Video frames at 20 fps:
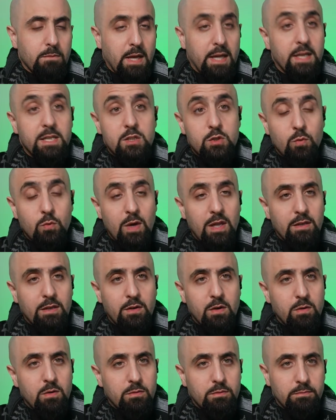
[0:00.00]
And it's well
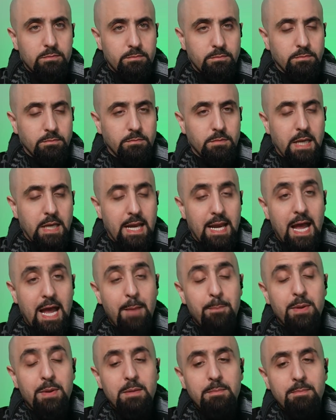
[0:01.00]
known. And it
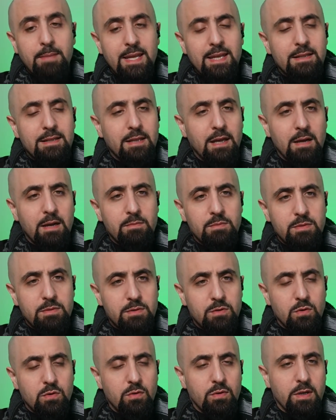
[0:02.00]
happened many
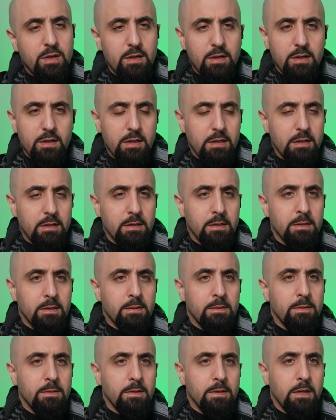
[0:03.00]
times during
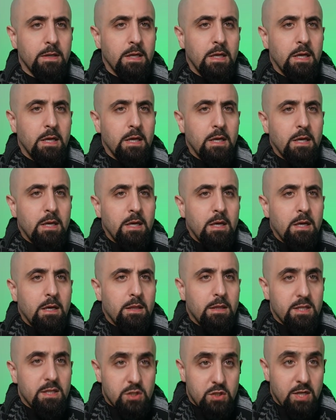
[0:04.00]

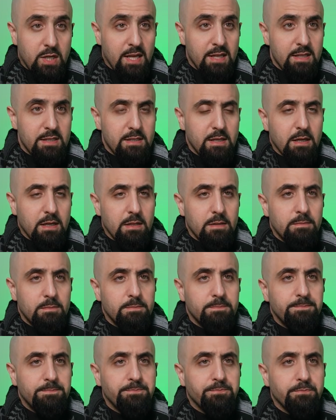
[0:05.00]
this genocide
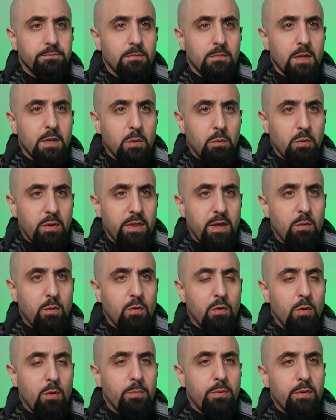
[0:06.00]
and when they
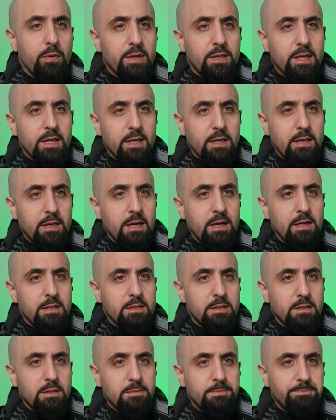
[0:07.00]
were operating in
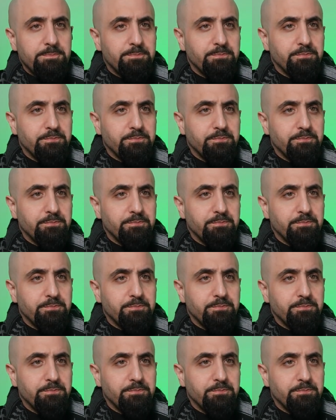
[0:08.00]
Gaza.